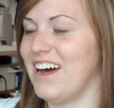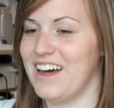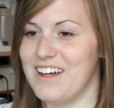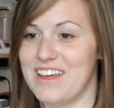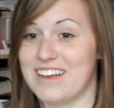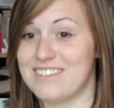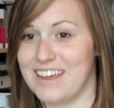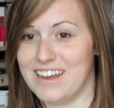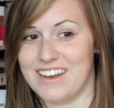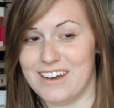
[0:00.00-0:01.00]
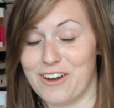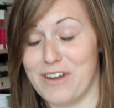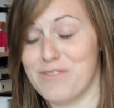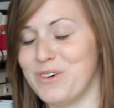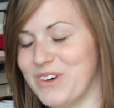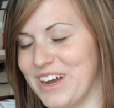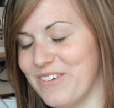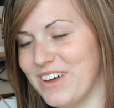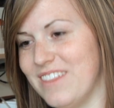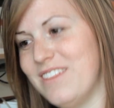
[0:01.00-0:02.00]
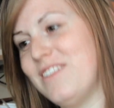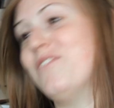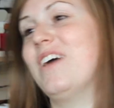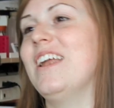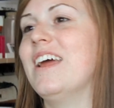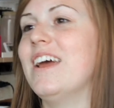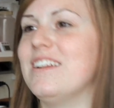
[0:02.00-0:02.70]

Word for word: uh, excited and grateful when I won the Vanier.